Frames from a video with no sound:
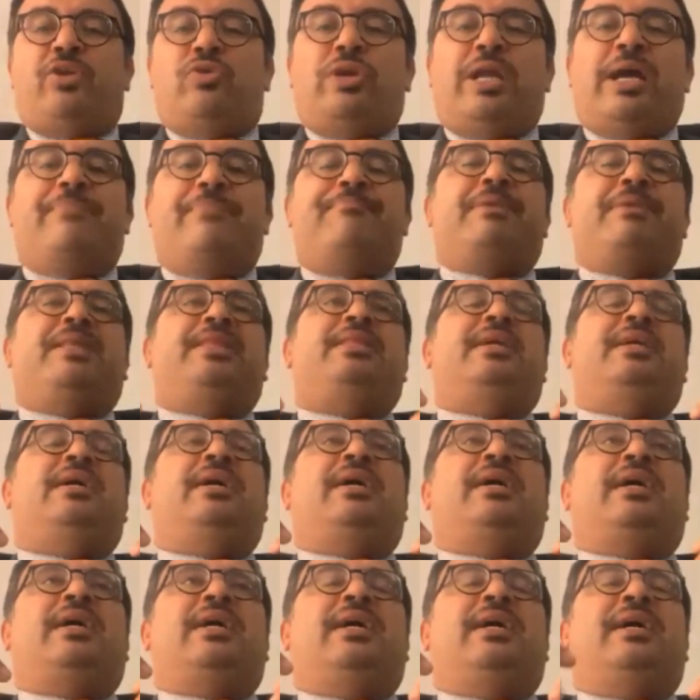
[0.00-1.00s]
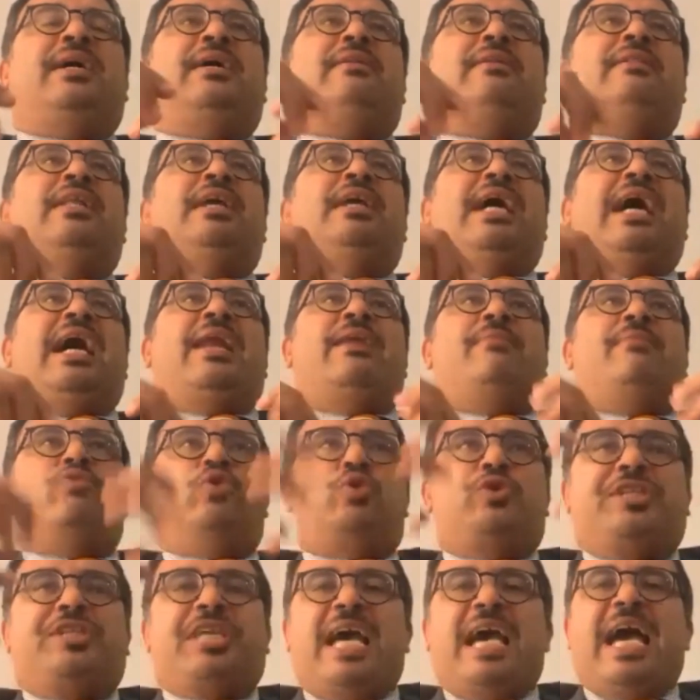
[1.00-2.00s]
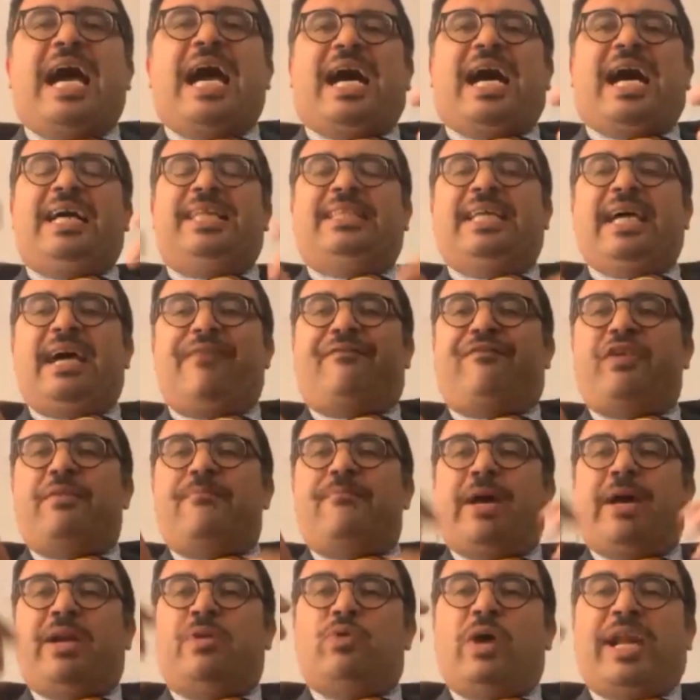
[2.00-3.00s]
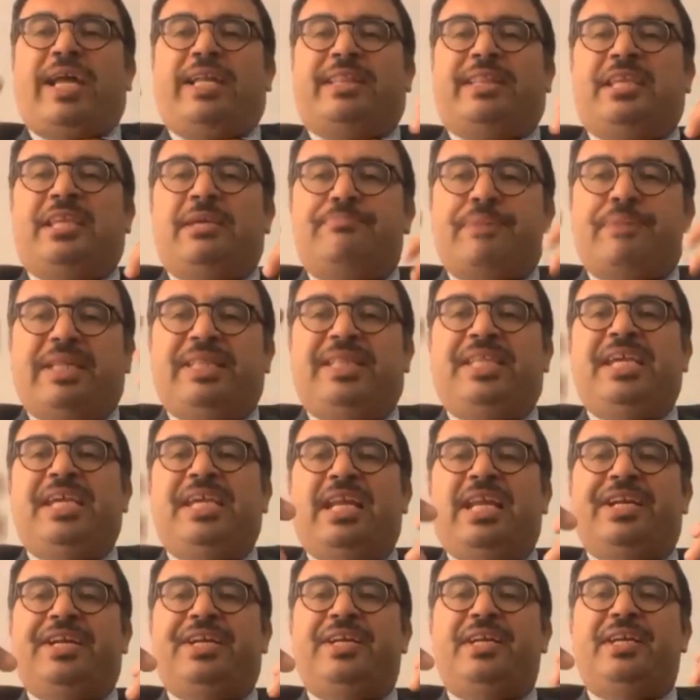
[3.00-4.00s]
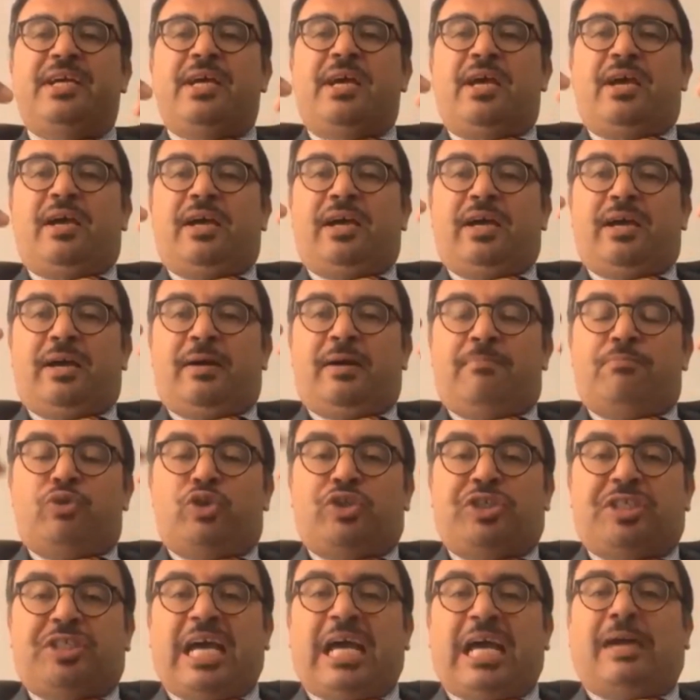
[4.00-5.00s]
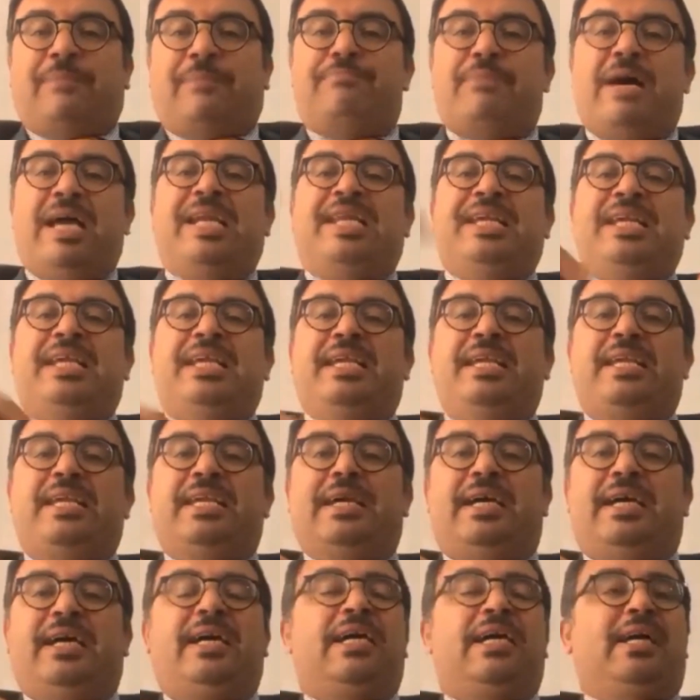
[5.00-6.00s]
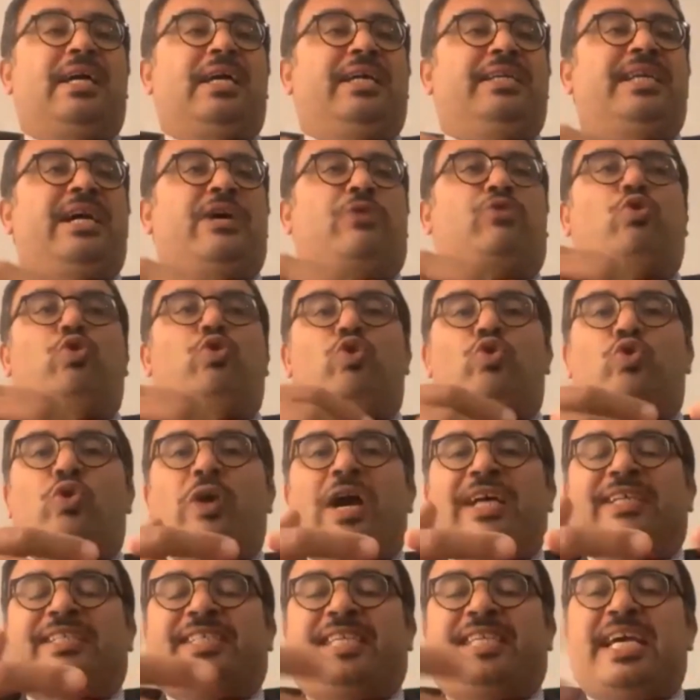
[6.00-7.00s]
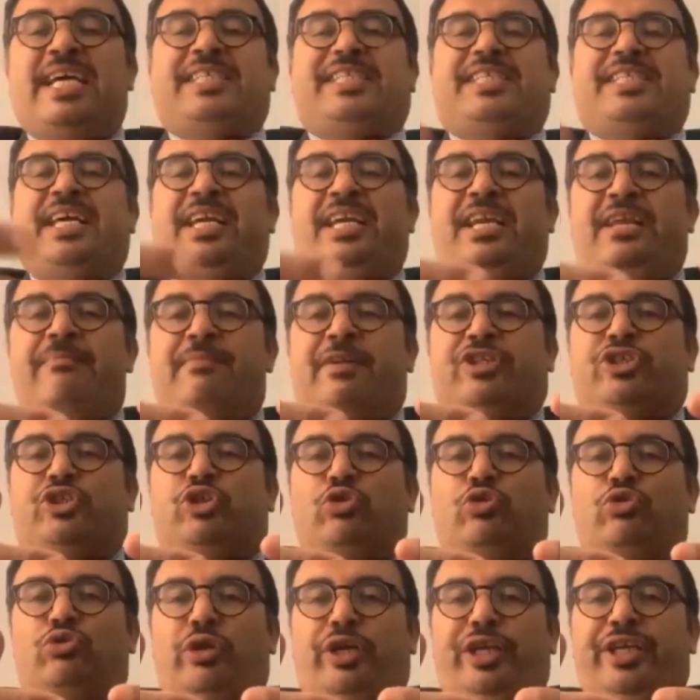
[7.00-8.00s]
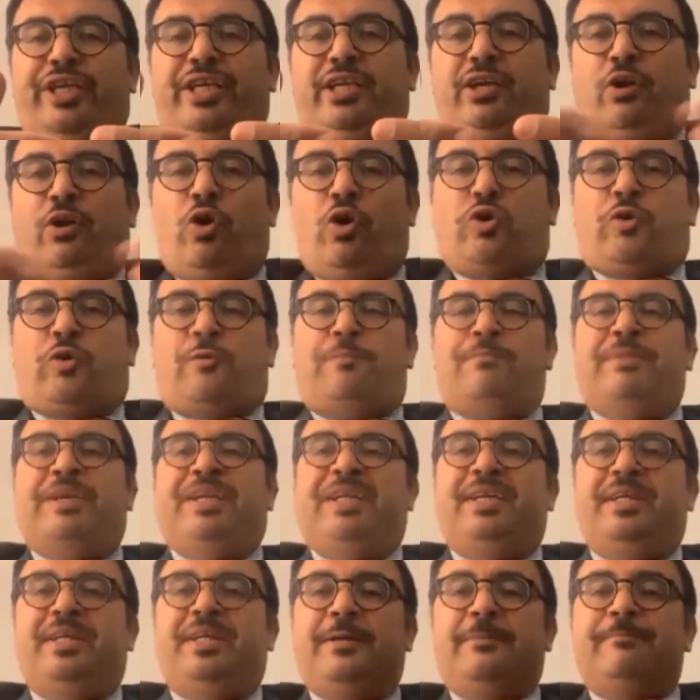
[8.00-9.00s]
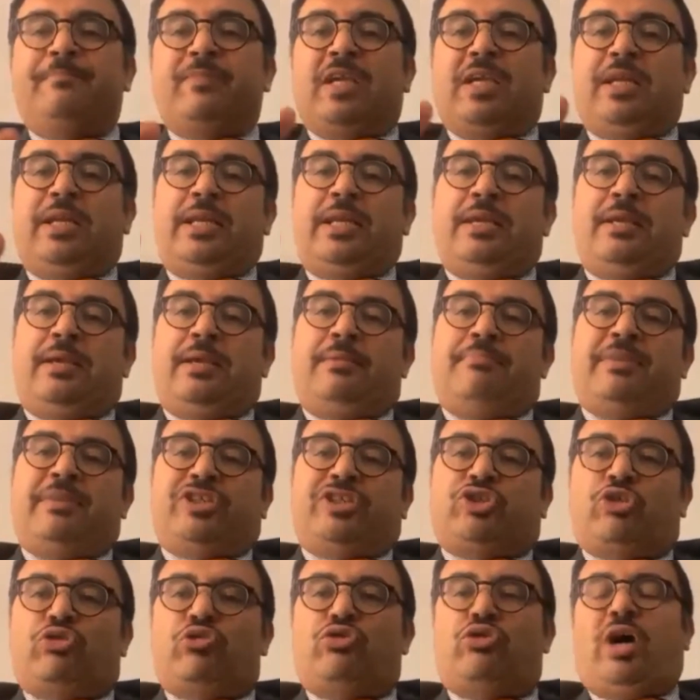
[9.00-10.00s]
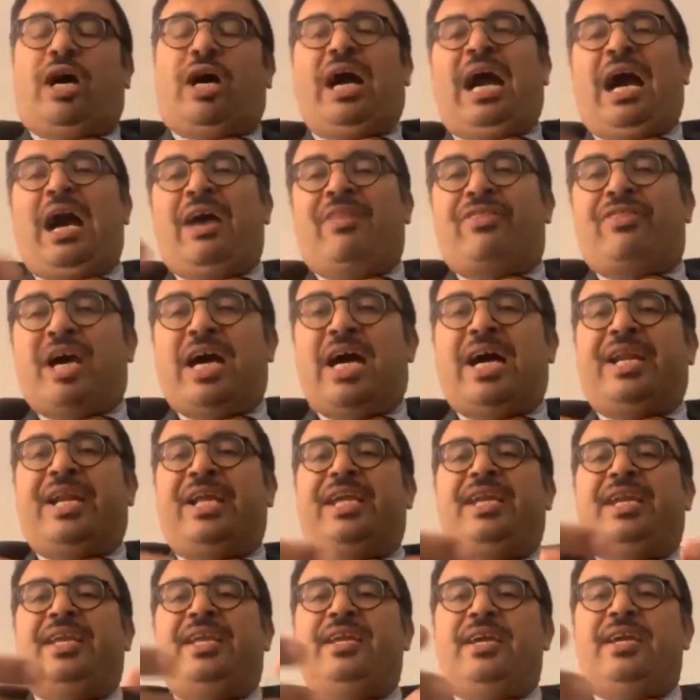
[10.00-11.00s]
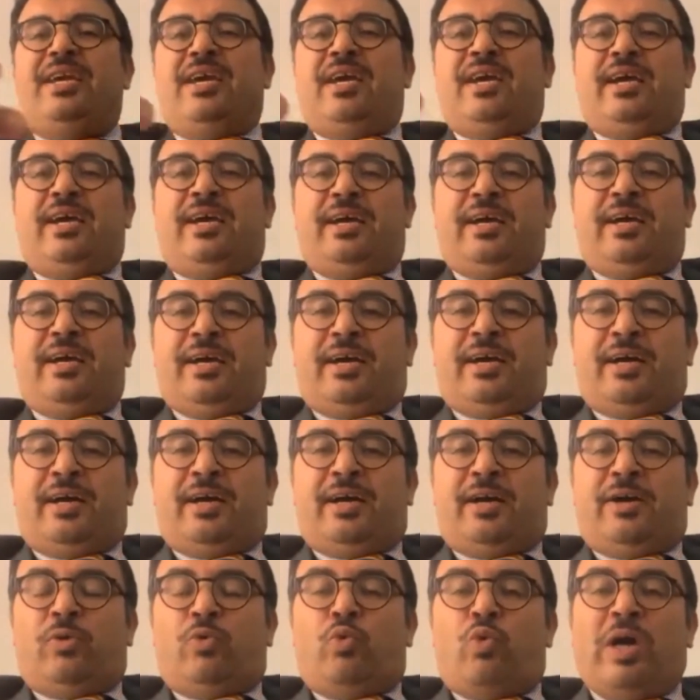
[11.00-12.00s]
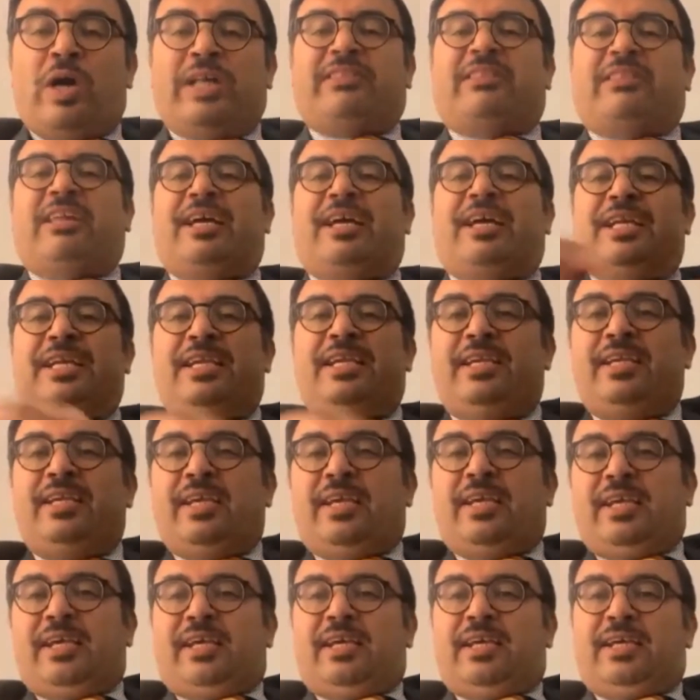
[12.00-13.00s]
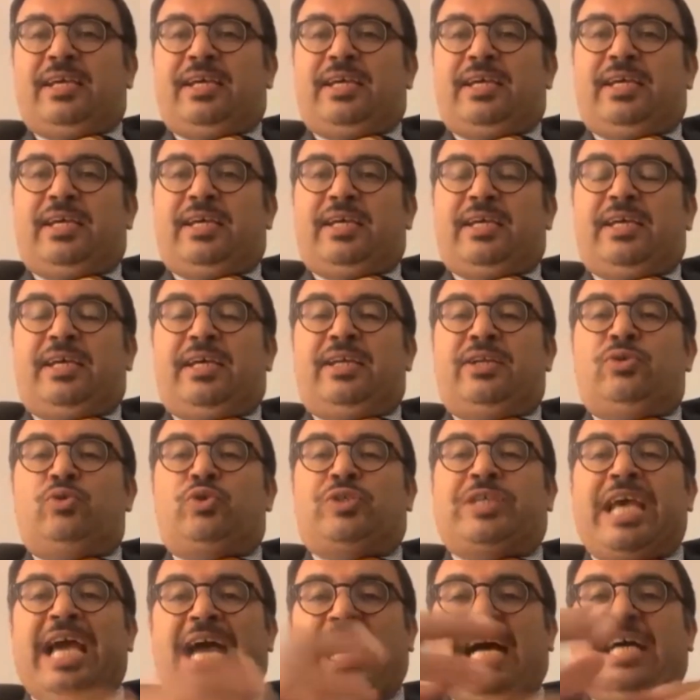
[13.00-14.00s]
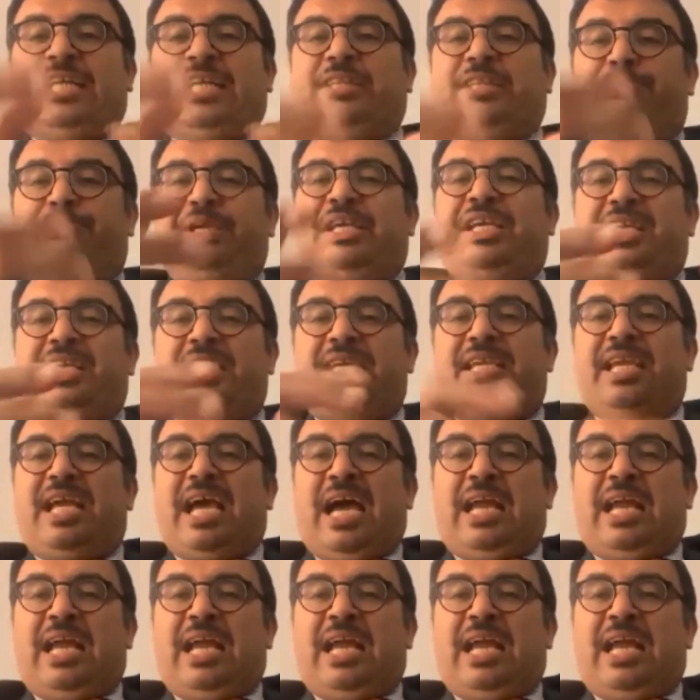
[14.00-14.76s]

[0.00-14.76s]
in its weaknesses and strengths, and contributing to elaborating a future alternative that can be the basis for a civilizational national project to help